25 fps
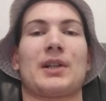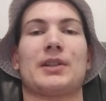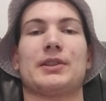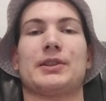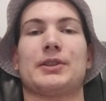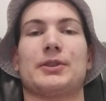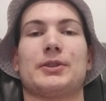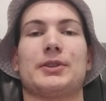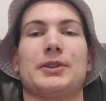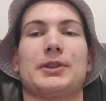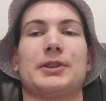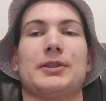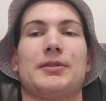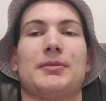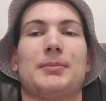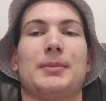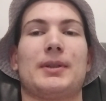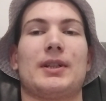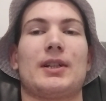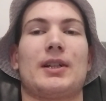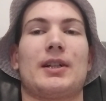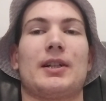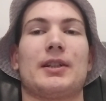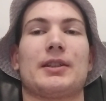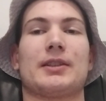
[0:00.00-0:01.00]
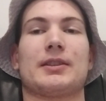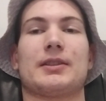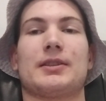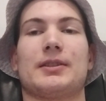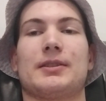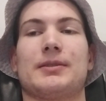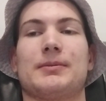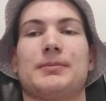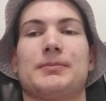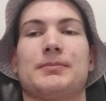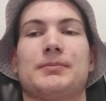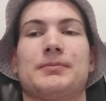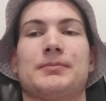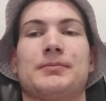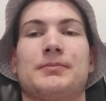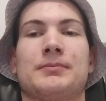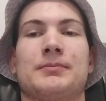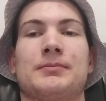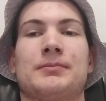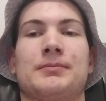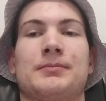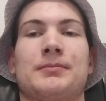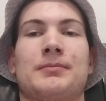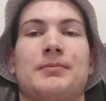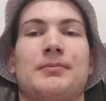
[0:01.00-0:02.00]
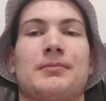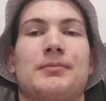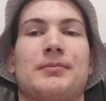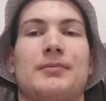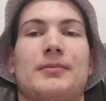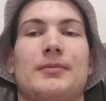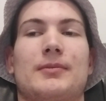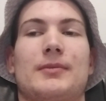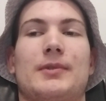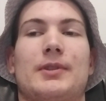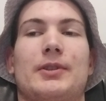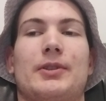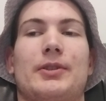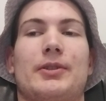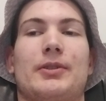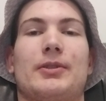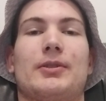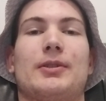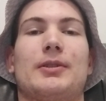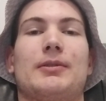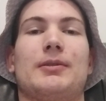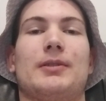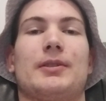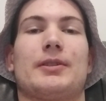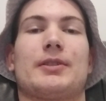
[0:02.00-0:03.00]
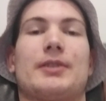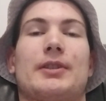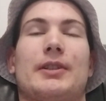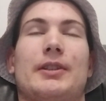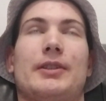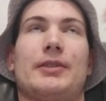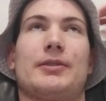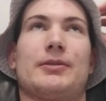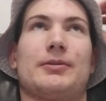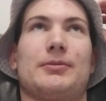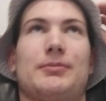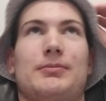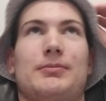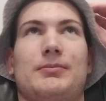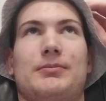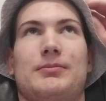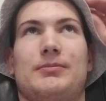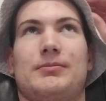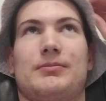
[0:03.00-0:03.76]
So this will be like, I don't know, I will try to